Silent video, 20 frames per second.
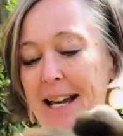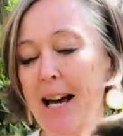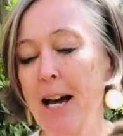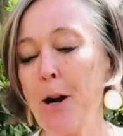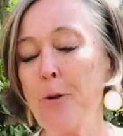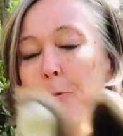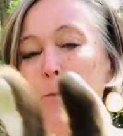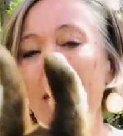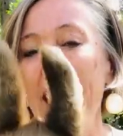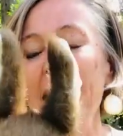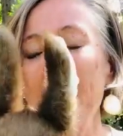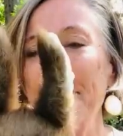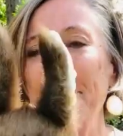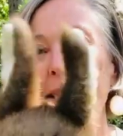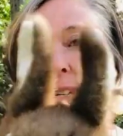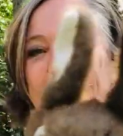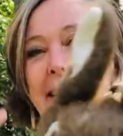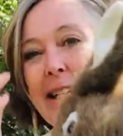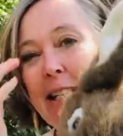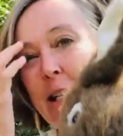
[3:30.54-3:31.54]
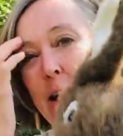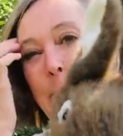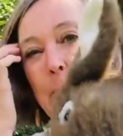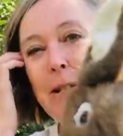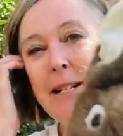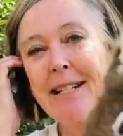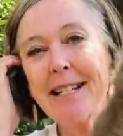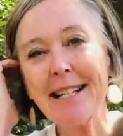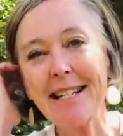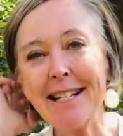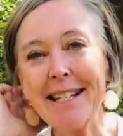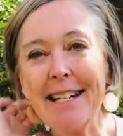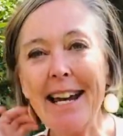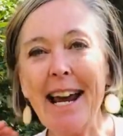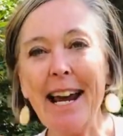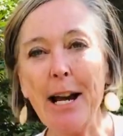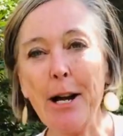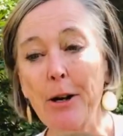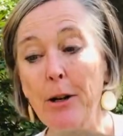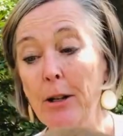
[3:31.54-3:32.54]
a rabbit uses its
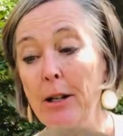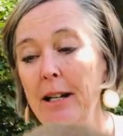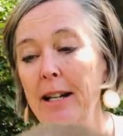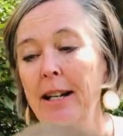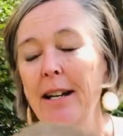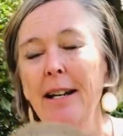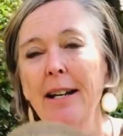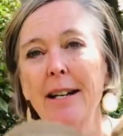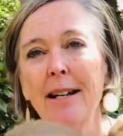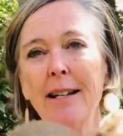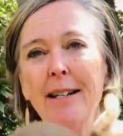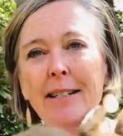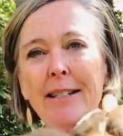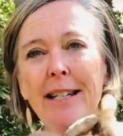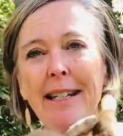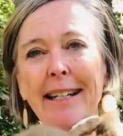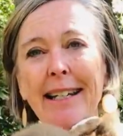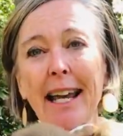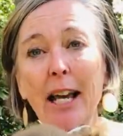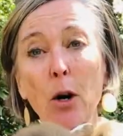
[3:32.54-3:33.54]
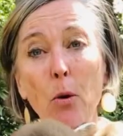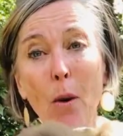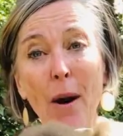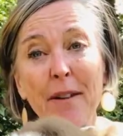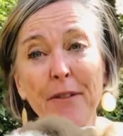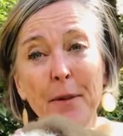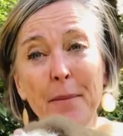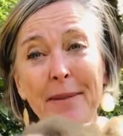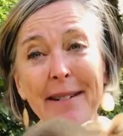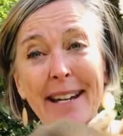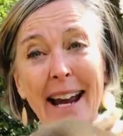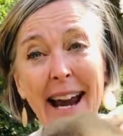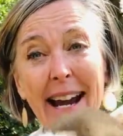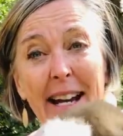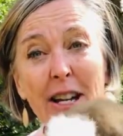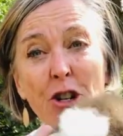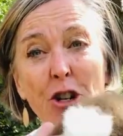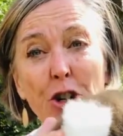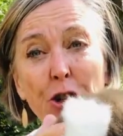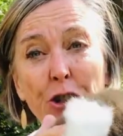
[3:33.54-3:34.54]
tail to get away from
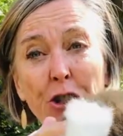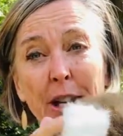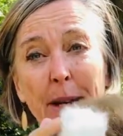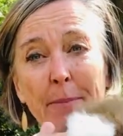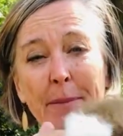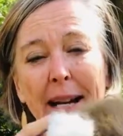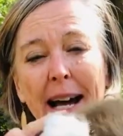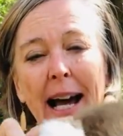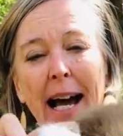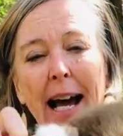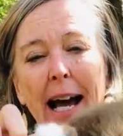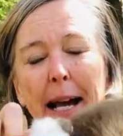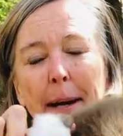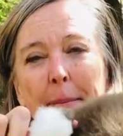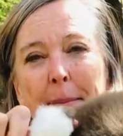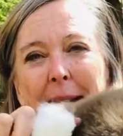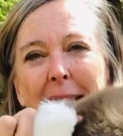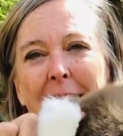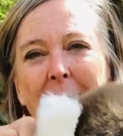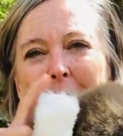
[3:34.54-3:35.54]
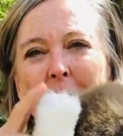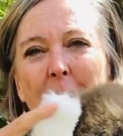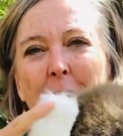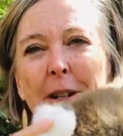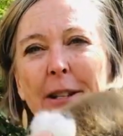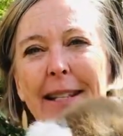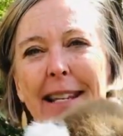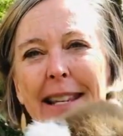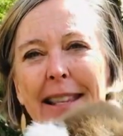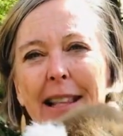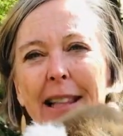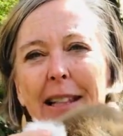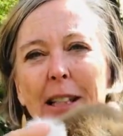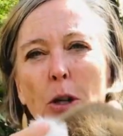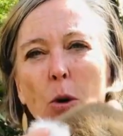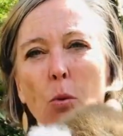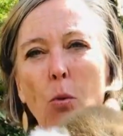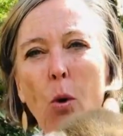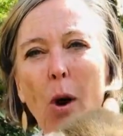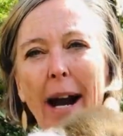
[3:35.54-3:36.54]
danger sometimes. You see the
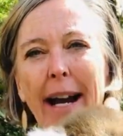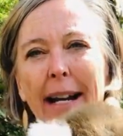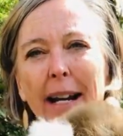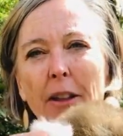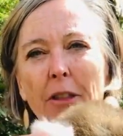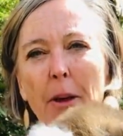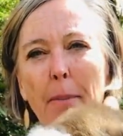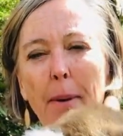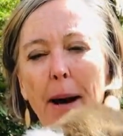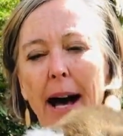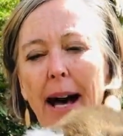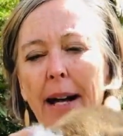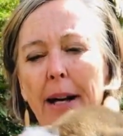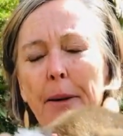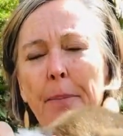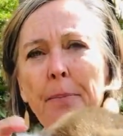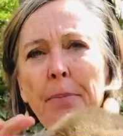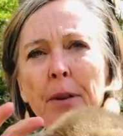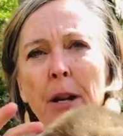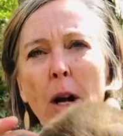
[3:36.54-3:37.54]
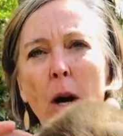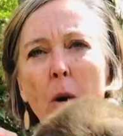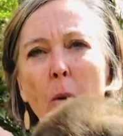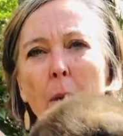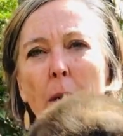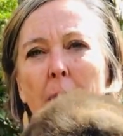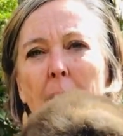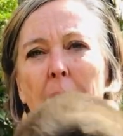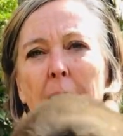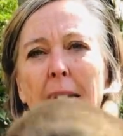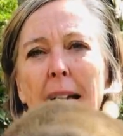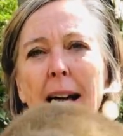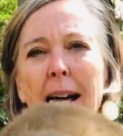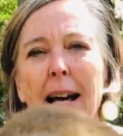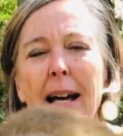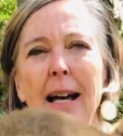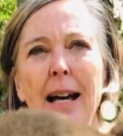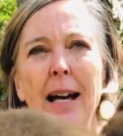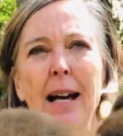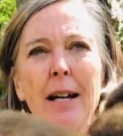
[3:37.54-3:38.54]
little white on the bottom? Well,
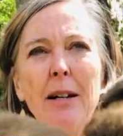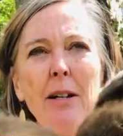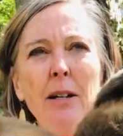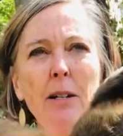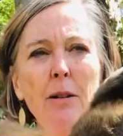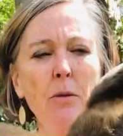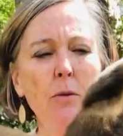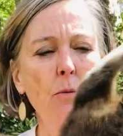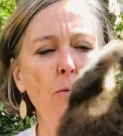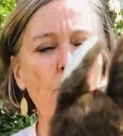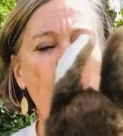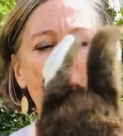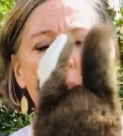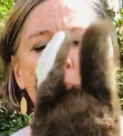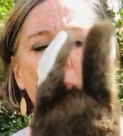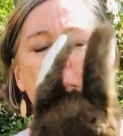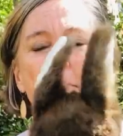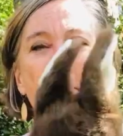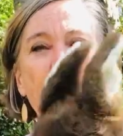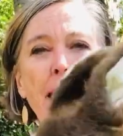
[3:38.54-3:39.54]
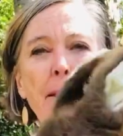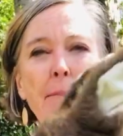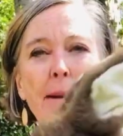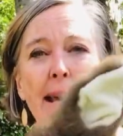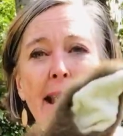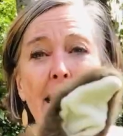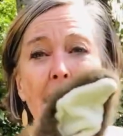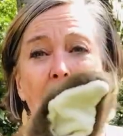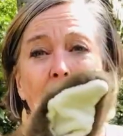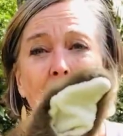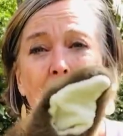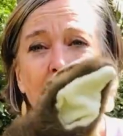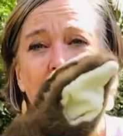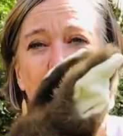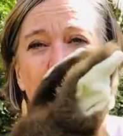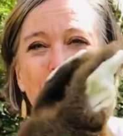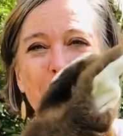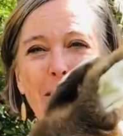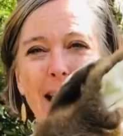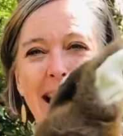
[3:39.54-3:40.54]
a rabbit might be out in
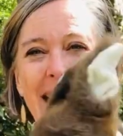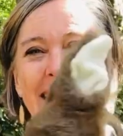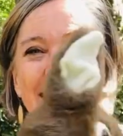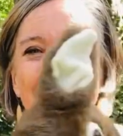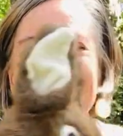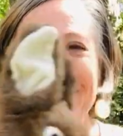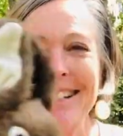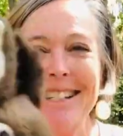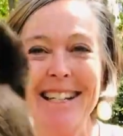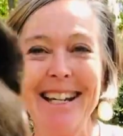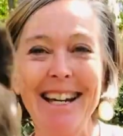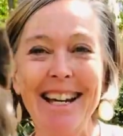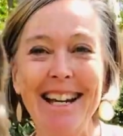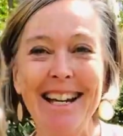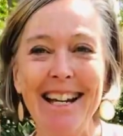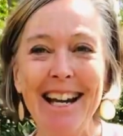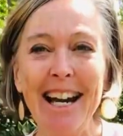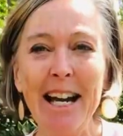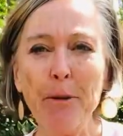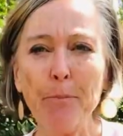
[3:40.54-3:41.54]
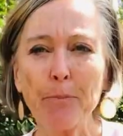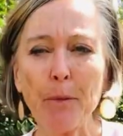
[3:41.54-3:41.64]
the grass eating,